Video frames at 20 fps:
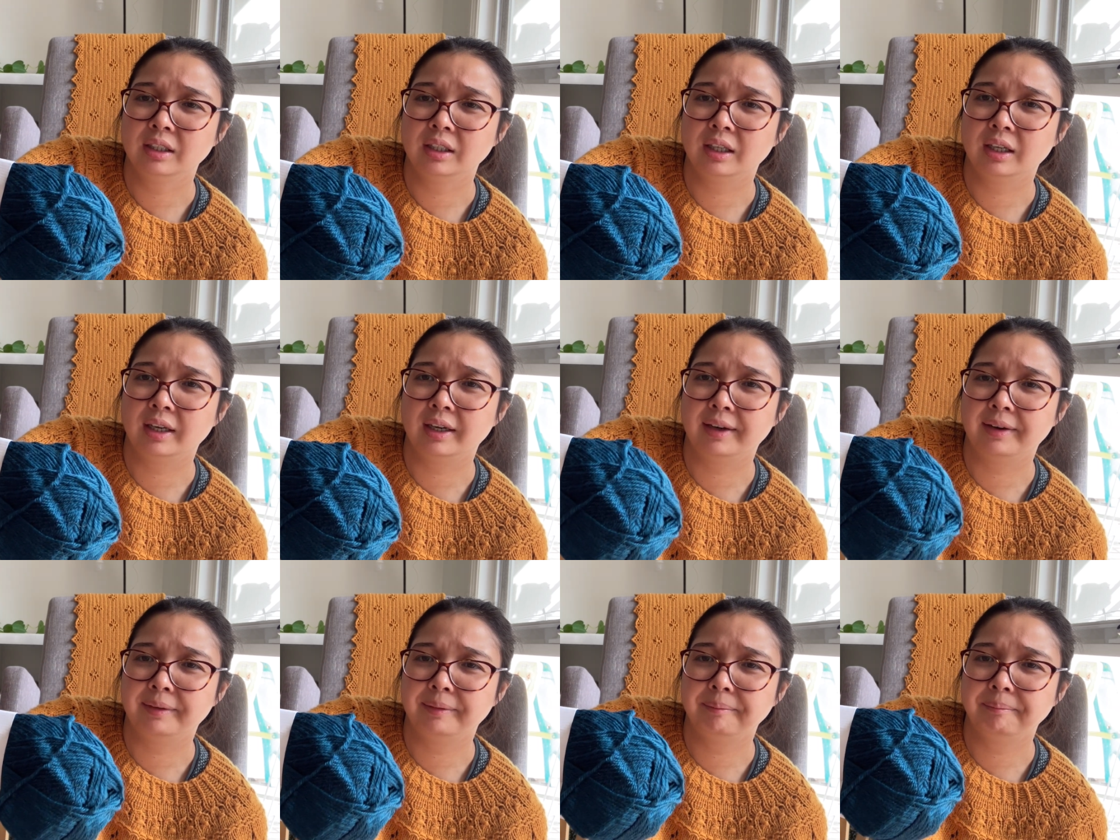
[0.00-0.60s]

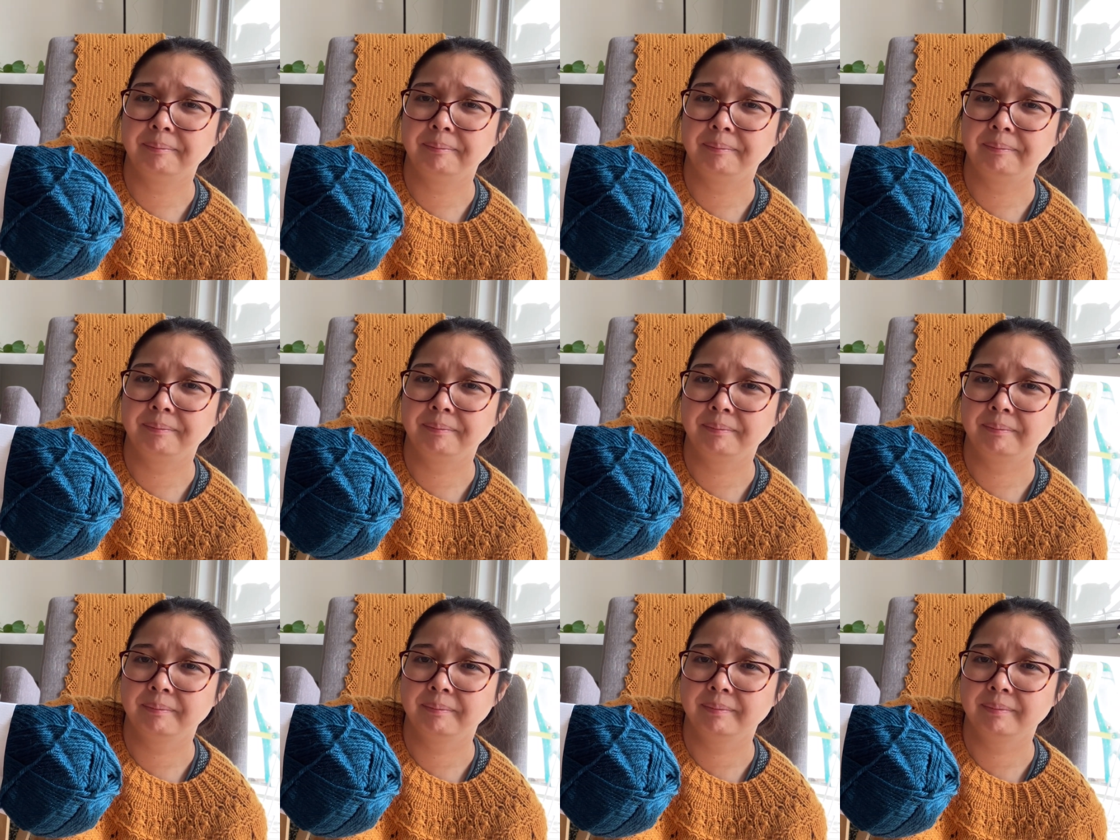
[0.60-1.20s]

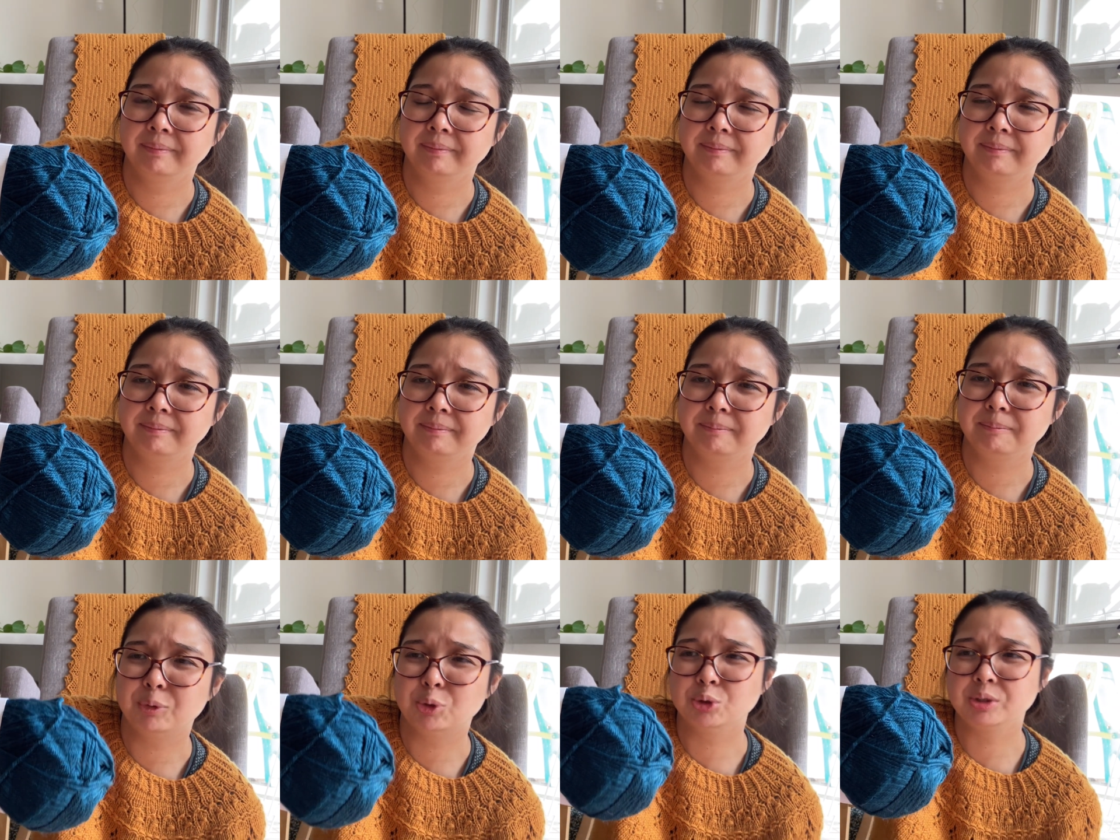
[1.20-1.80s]

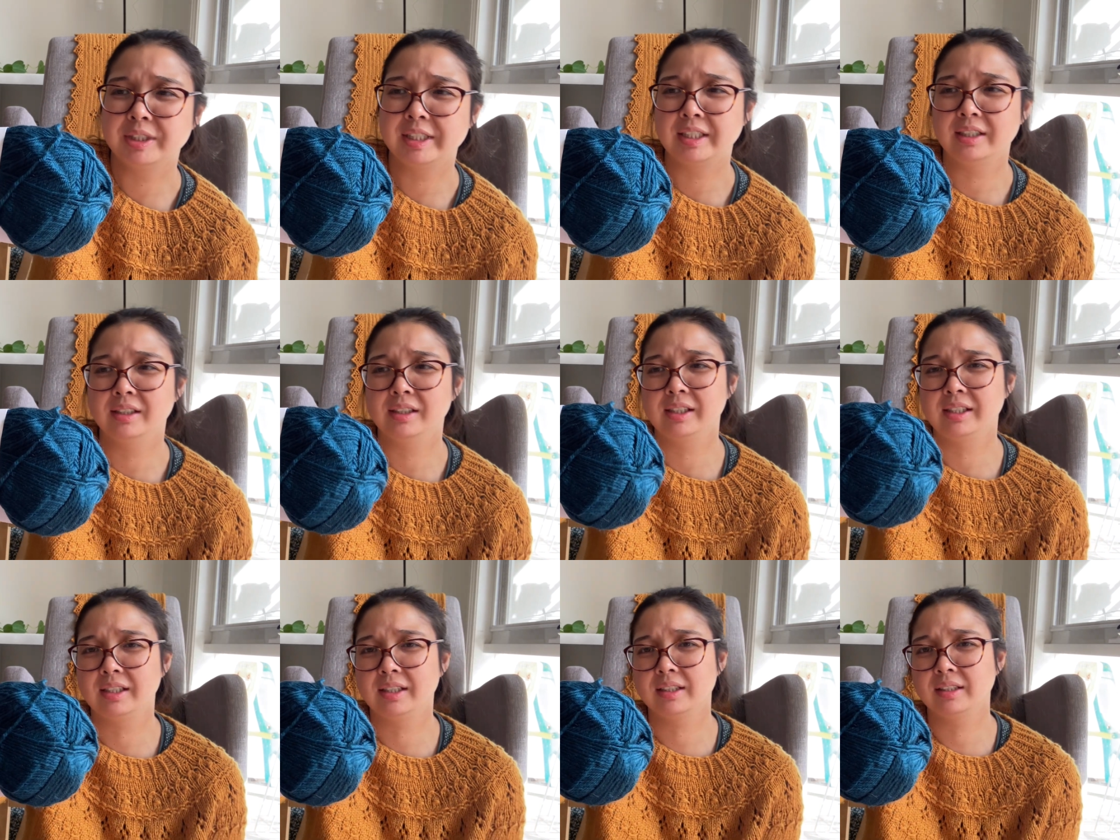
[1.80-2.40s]
more
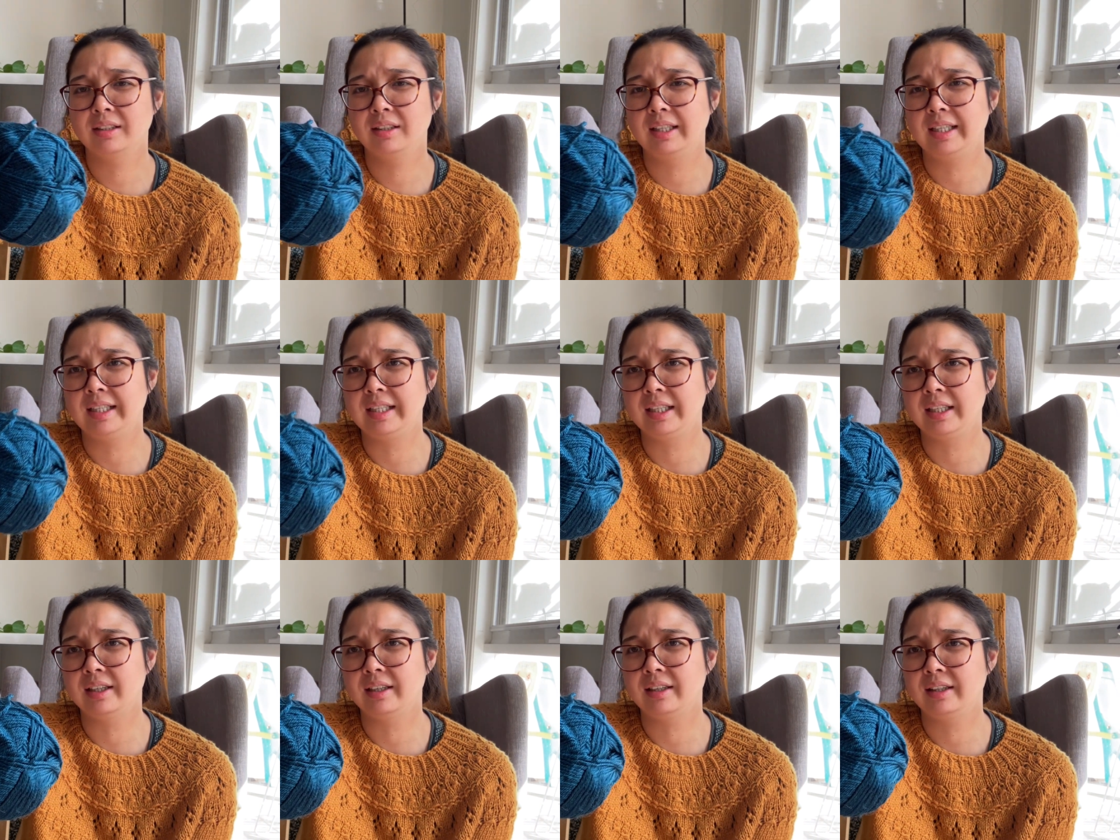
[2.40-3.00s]
tealy
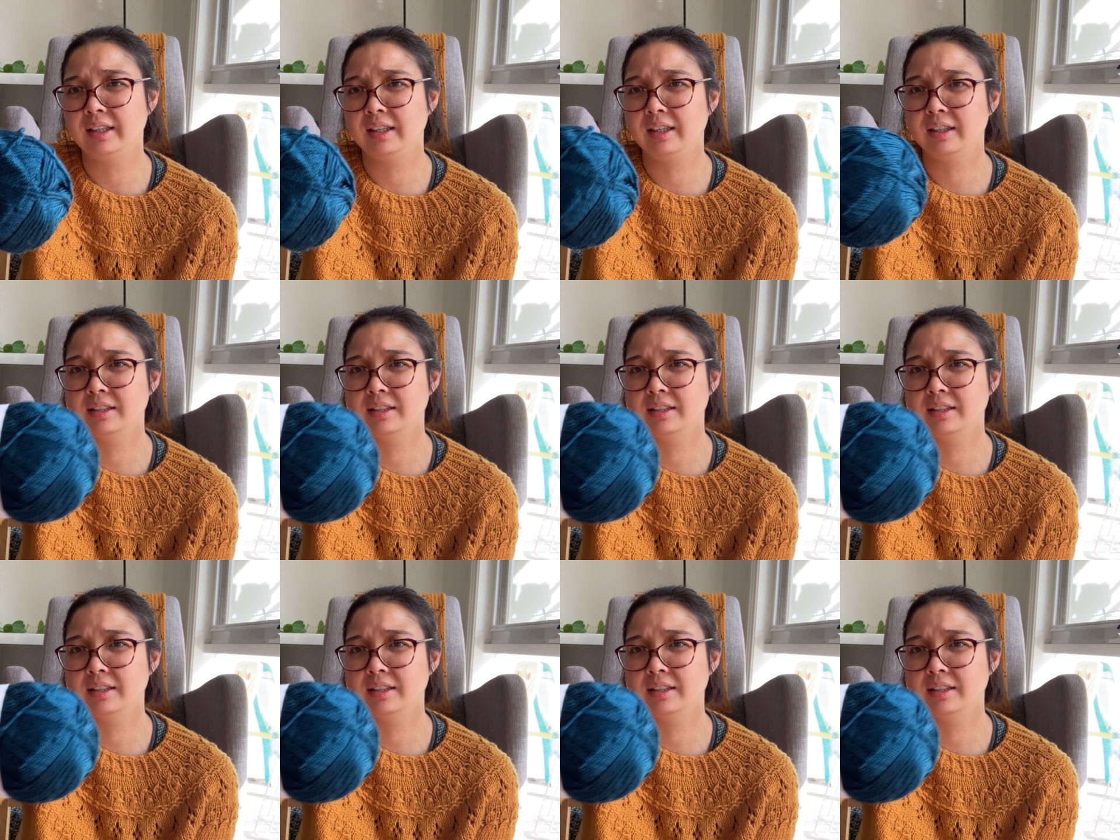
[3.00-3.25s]
leaning, I think.